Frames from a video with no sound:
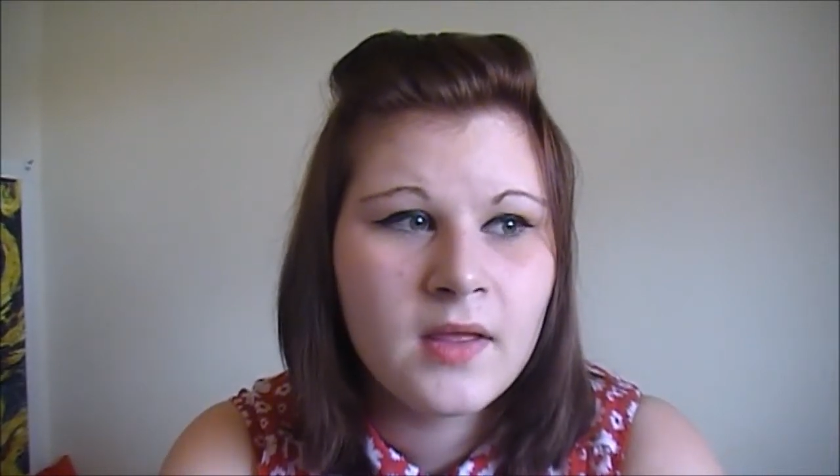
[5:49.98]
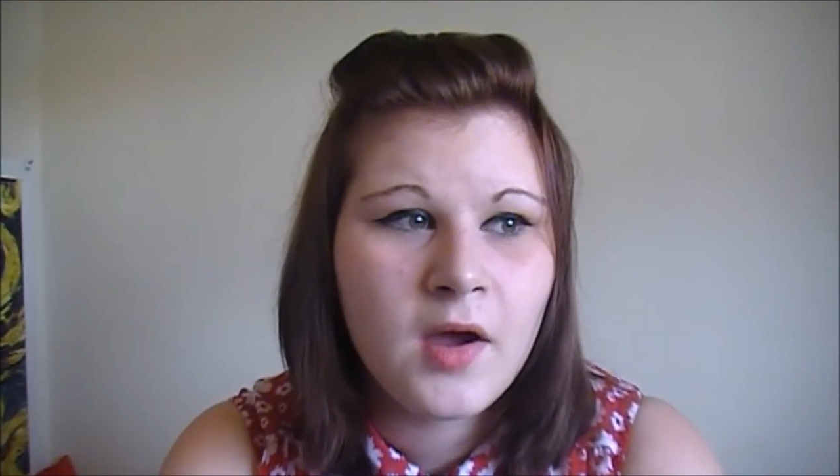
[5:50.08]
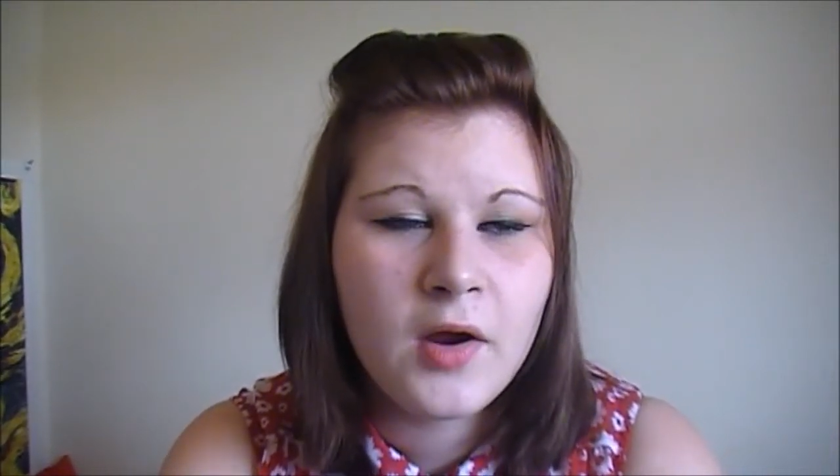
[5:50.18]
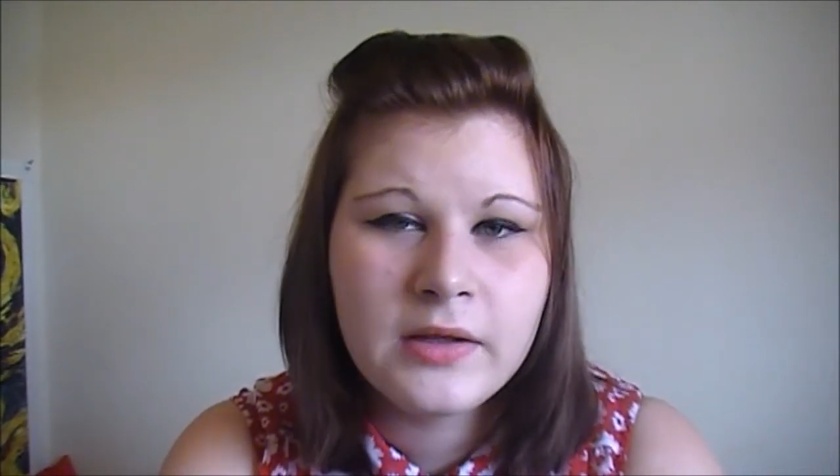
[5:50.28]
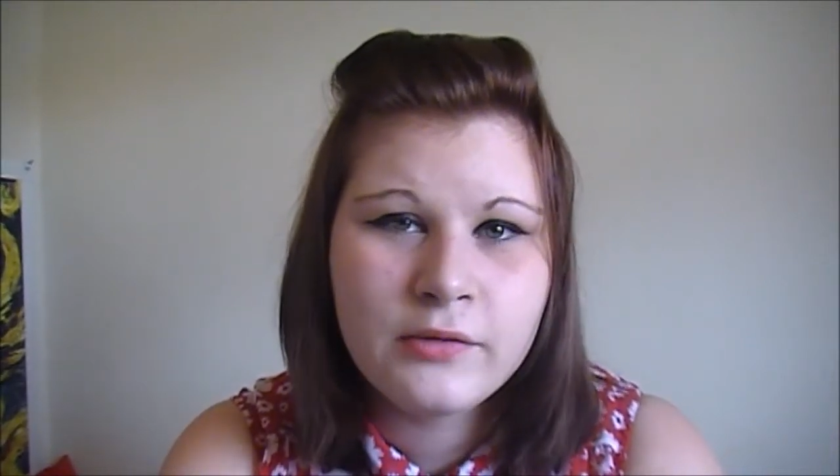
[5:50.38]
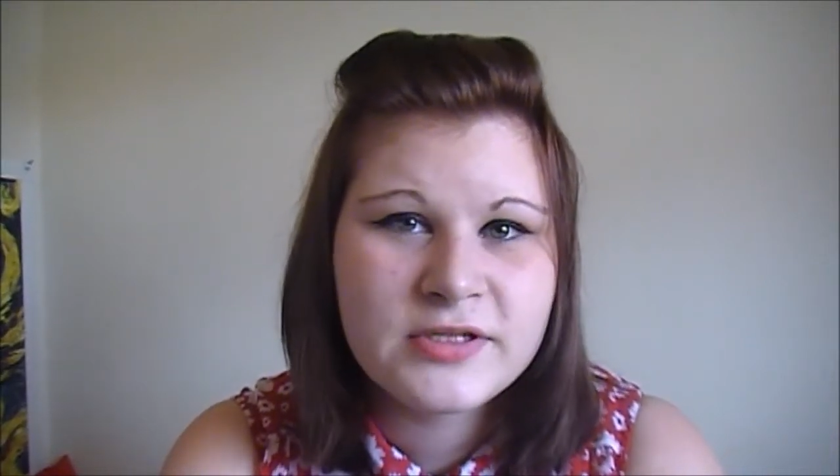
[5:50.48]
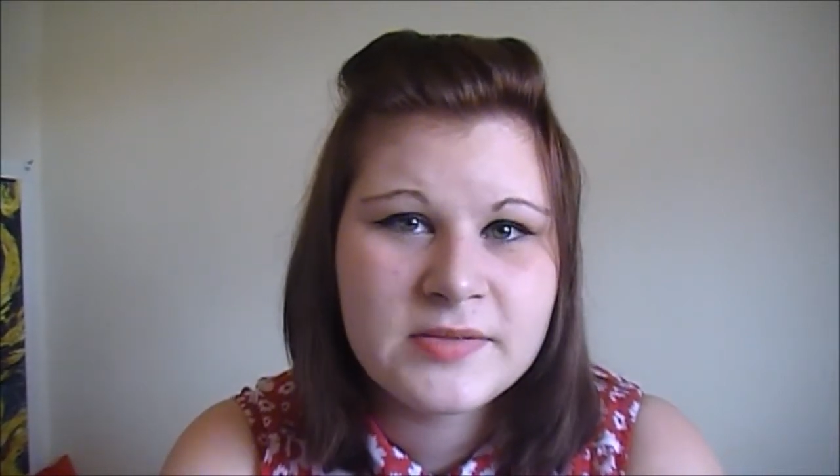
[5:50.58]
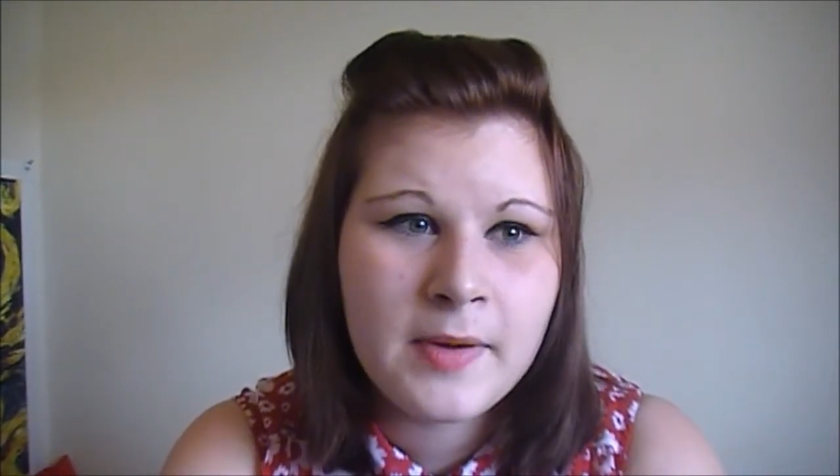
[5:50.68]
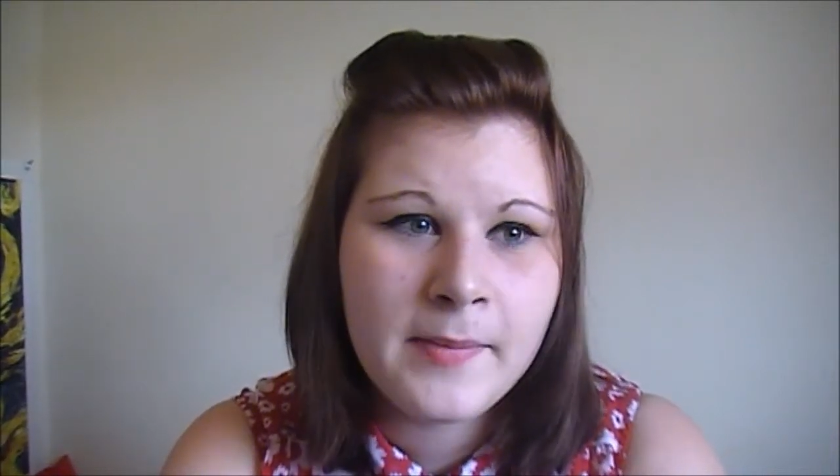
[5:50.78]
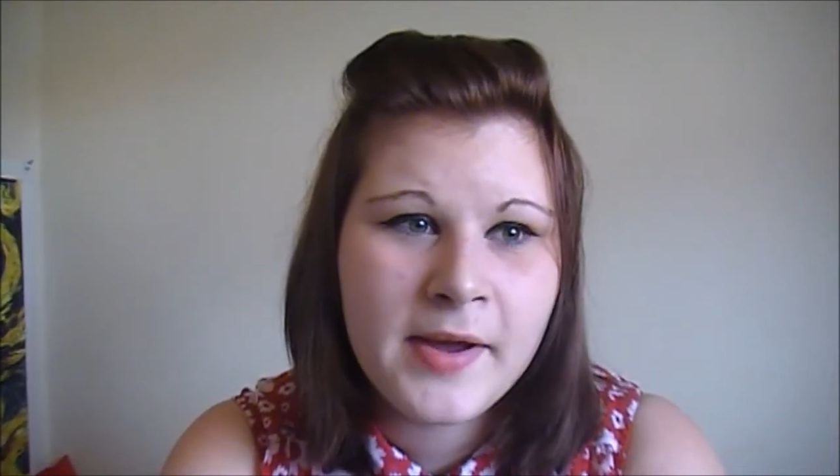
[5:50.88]
Only crosses
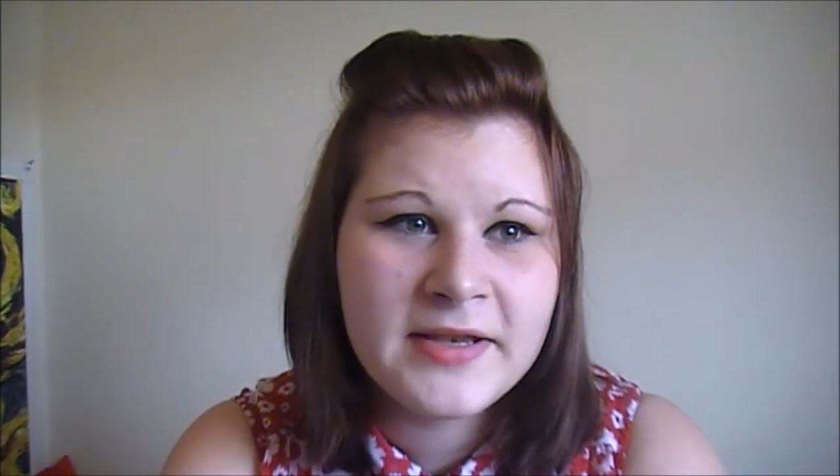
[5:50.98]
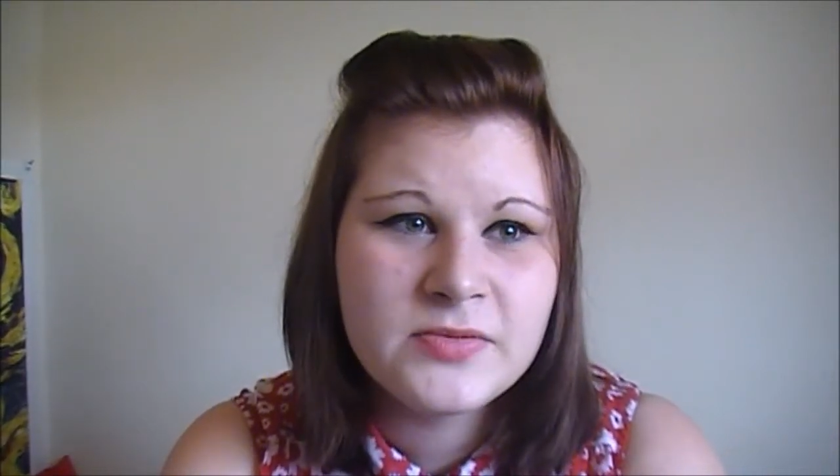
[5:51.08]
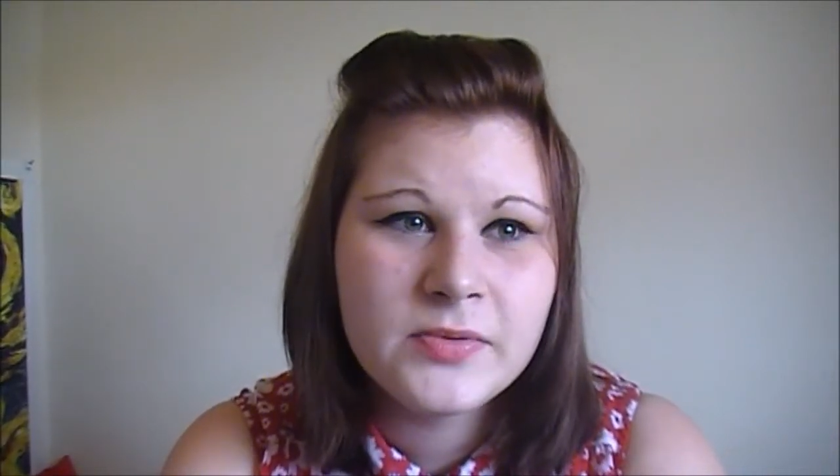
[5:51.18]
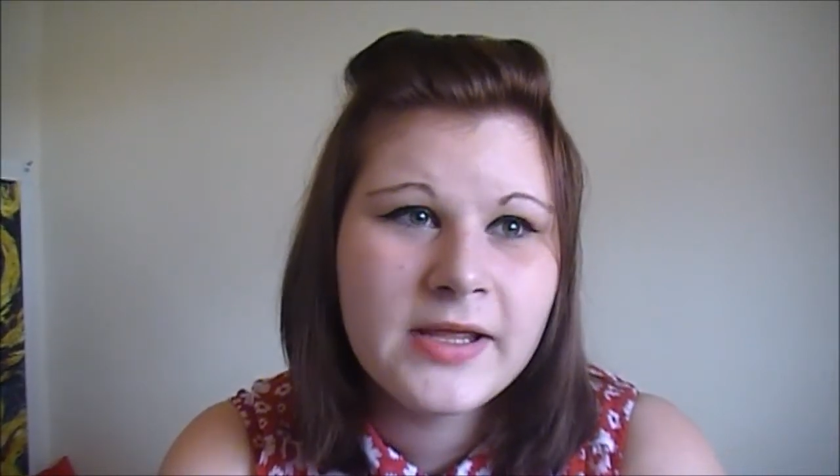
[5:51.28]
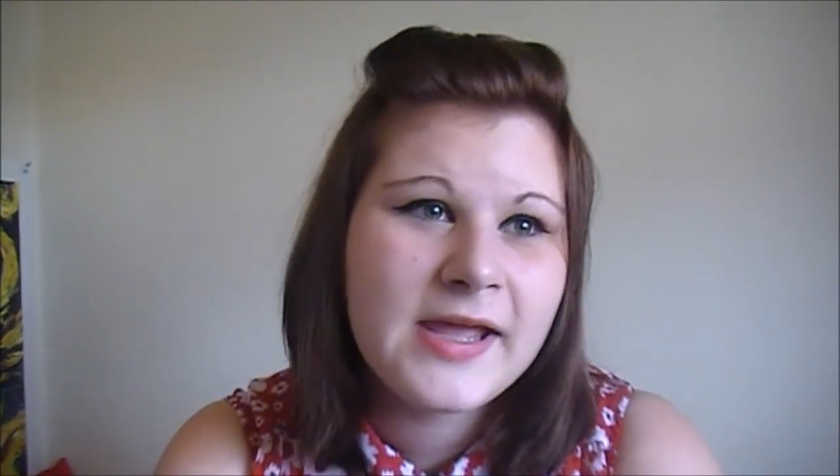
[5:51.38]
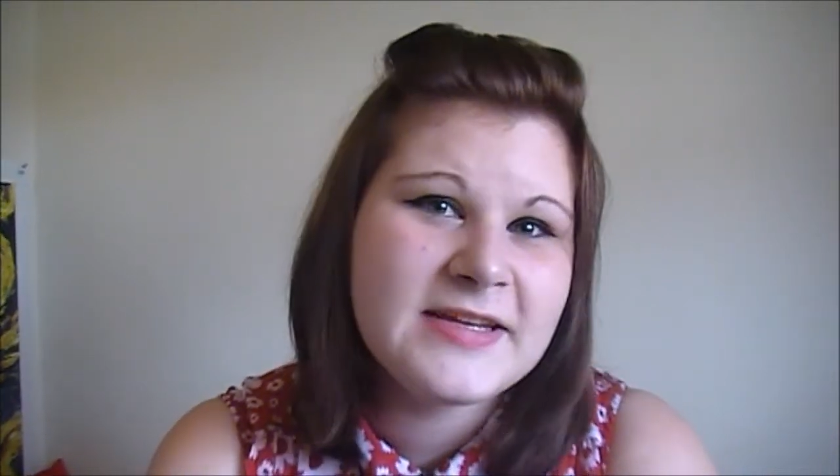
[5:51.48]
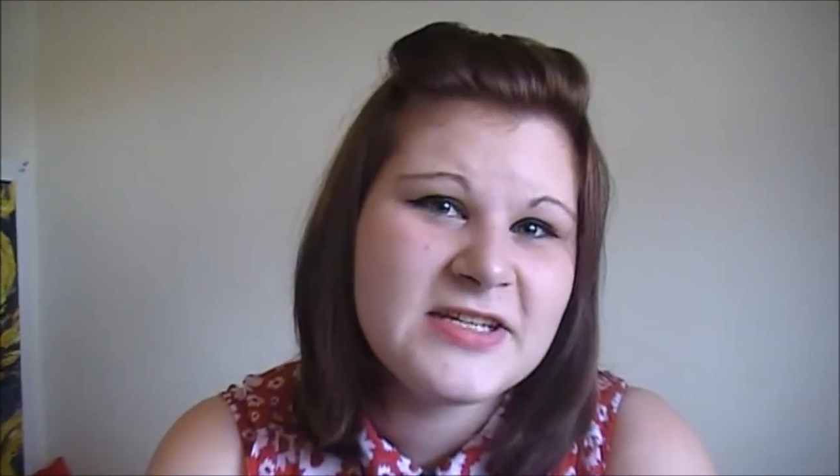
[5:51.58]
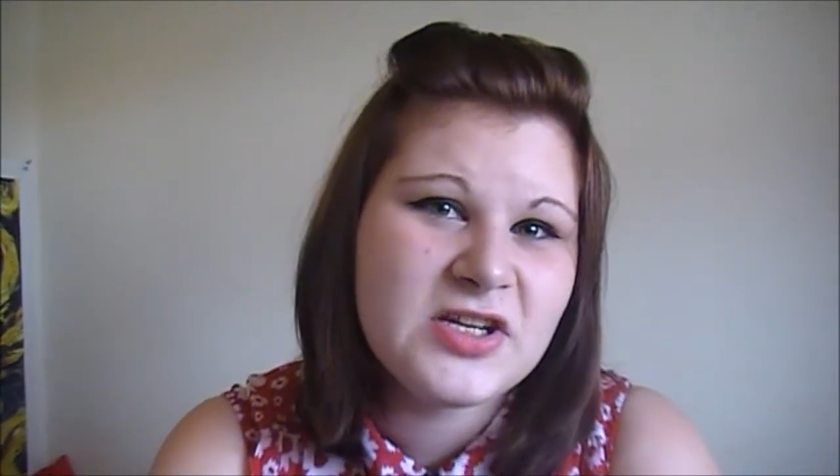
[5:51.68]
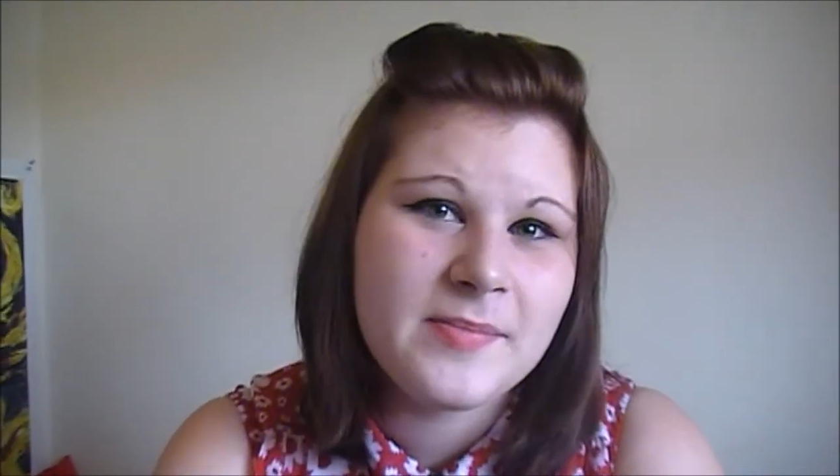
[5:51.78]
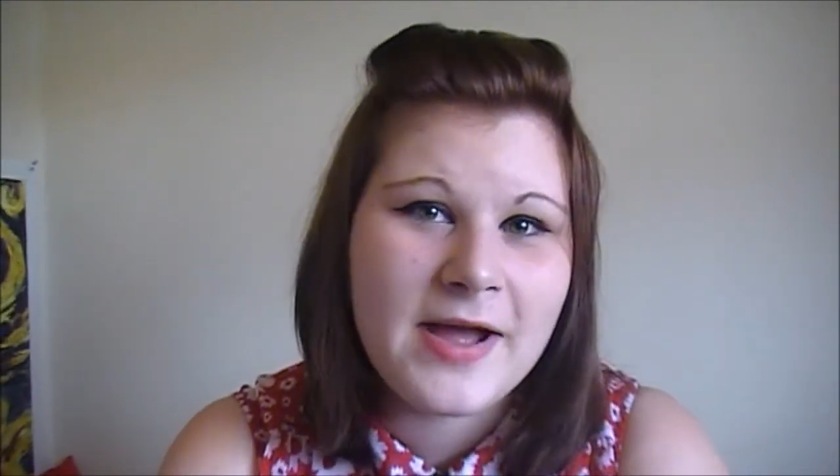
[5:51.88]
my mind when I get a
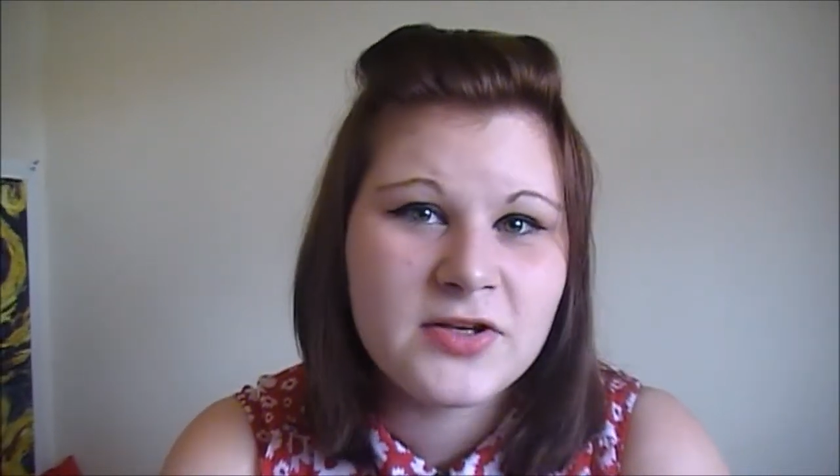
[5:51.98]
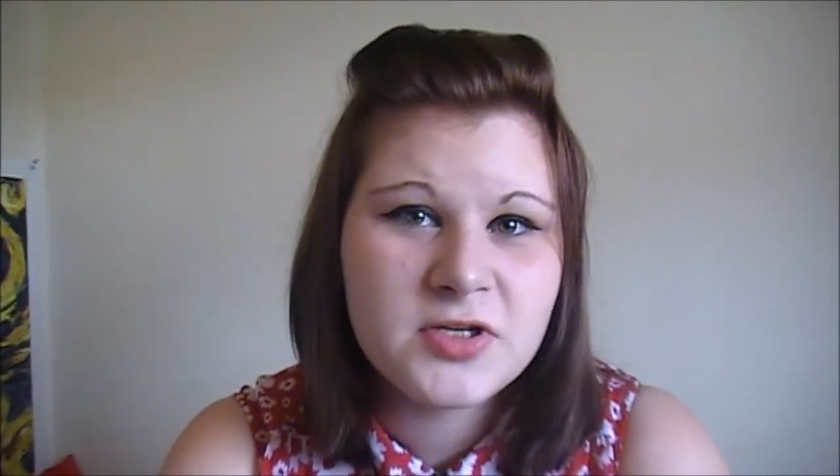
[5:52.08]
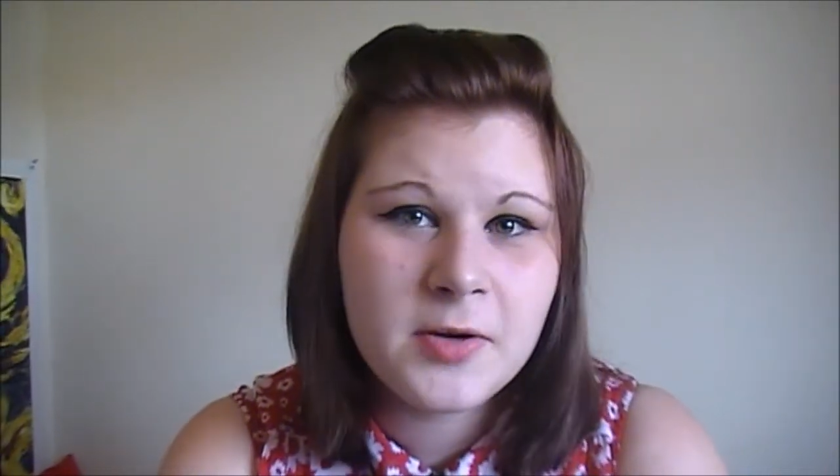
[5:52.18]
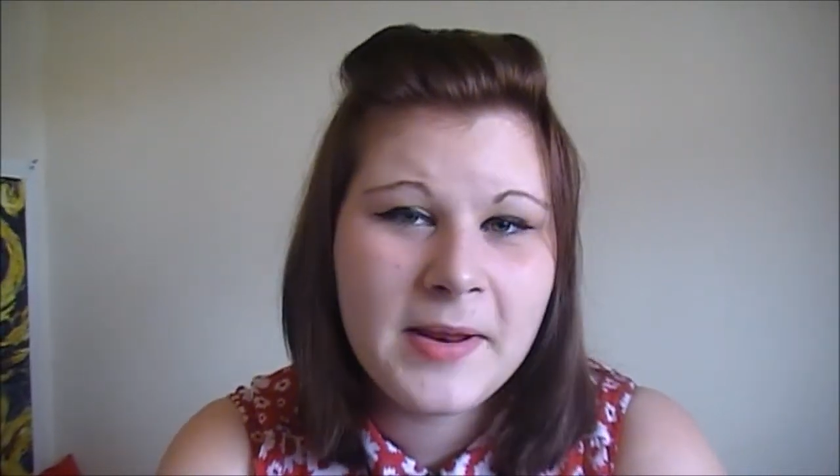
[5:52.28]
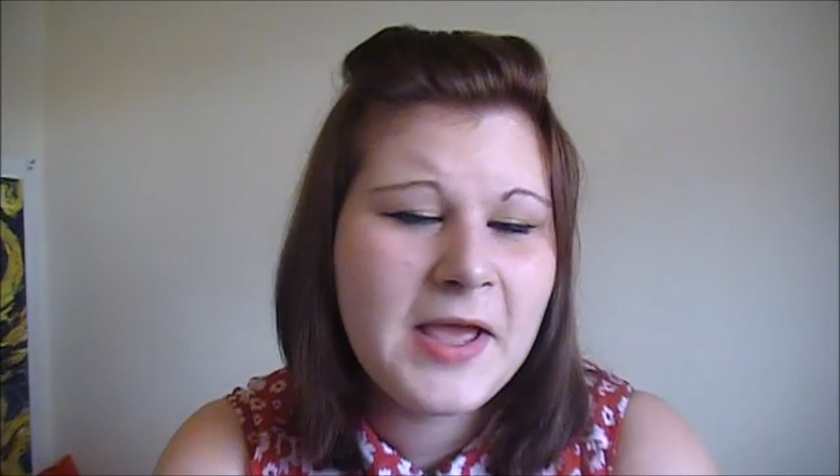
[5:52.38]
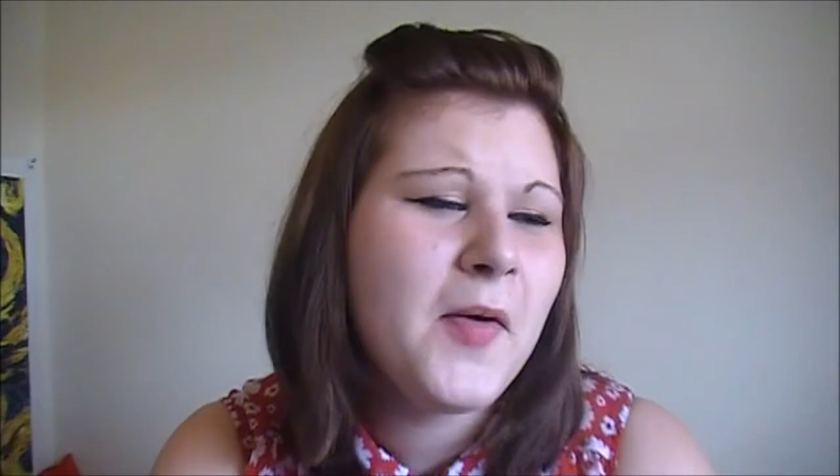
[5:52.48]
Tinder match and I'm like,